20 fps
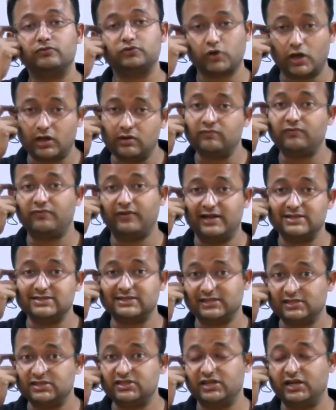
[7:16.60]
soil
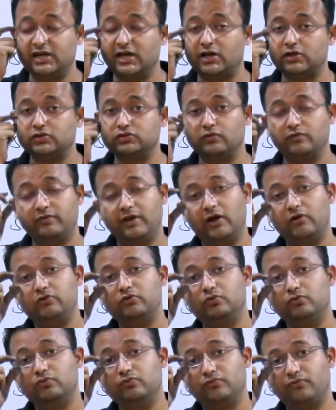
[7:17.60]
fails in shear. So, we have
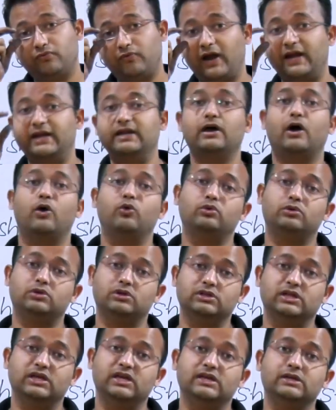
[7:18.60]
to find
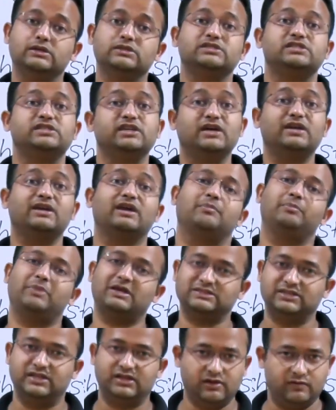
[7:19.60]
out the shear
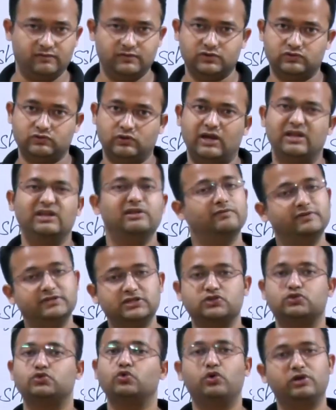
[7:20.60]
capacity of the soil which
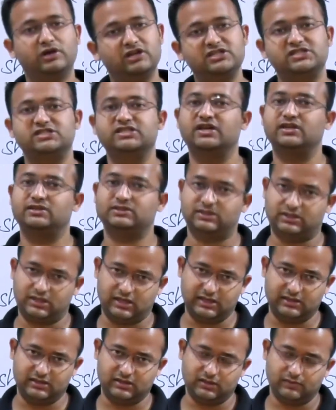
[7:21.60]
is known as shear
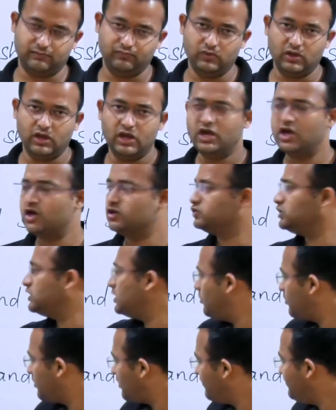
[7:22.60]
strength. So,
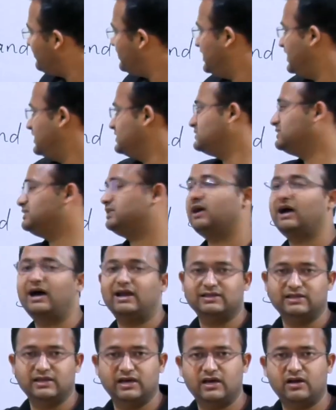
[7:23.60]
number of tests
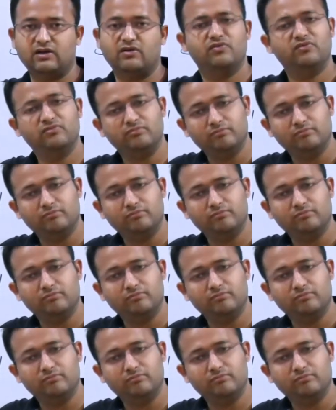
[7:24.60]
are there